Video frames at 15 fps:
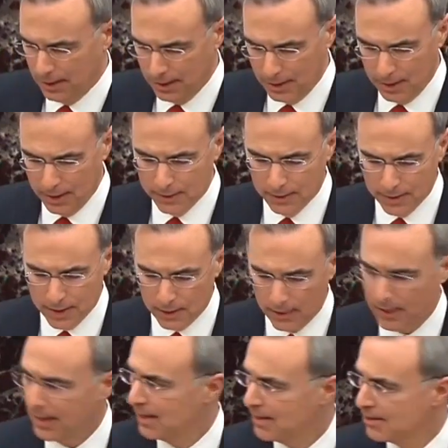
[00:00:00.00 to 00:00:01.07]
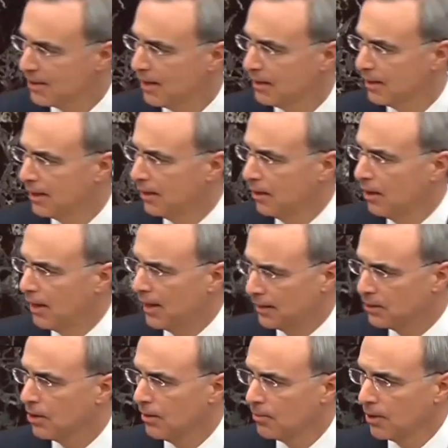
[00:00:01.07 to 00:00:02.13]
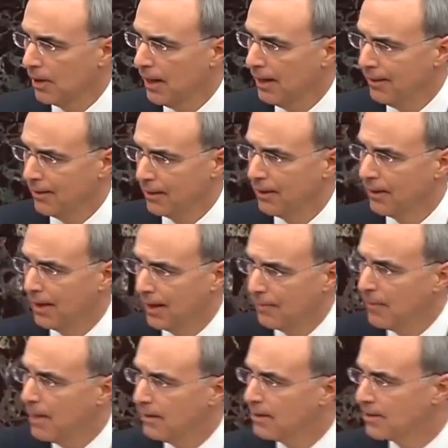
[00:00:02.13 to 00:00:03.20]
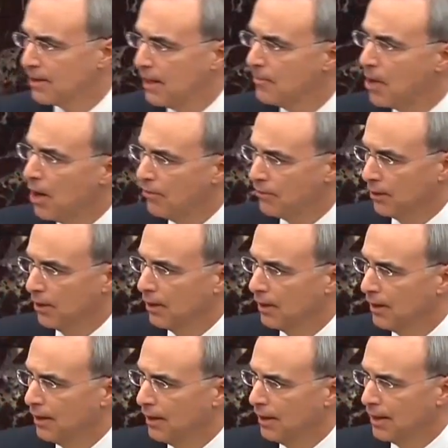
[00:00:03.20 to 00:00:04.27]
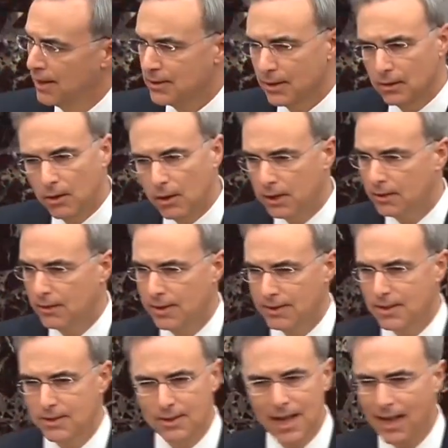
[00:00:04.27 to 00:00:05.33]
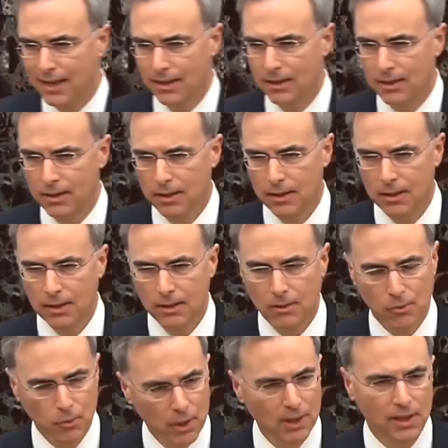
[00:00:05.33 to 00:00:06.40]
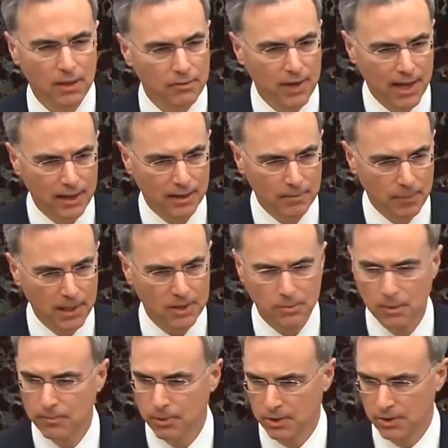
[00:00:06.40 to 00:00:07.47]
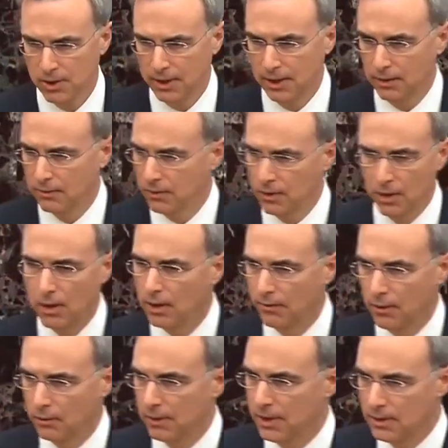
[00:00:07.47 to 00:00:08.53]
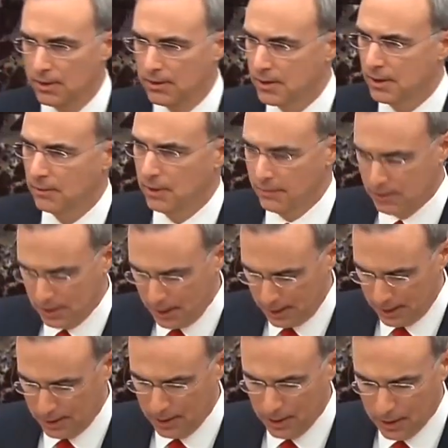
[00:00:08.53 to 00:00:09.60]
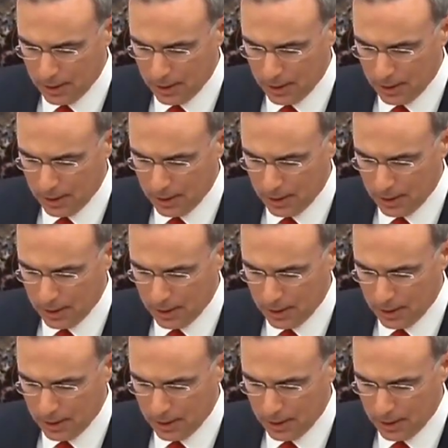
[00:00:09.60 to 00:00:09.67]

in the letter that I sent on October 8th, I made the same offer. I said, look, this is not really a valid impeachment proceeding for all of the reasons that we've stated.